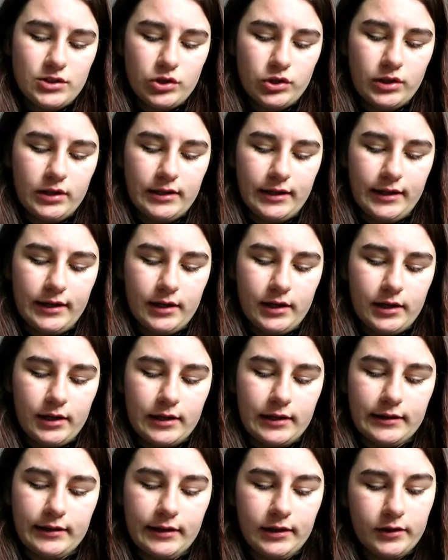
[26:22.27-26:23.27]
to
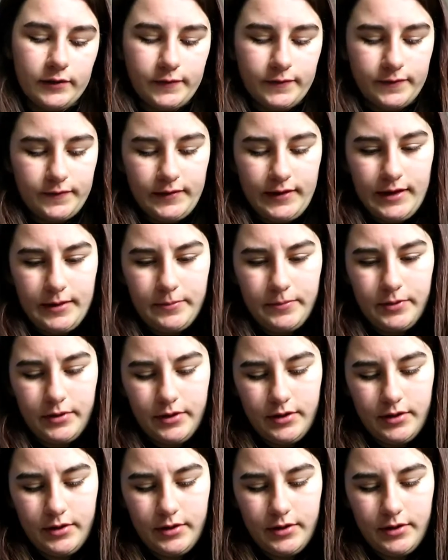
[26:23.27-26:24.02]
Glitter Flip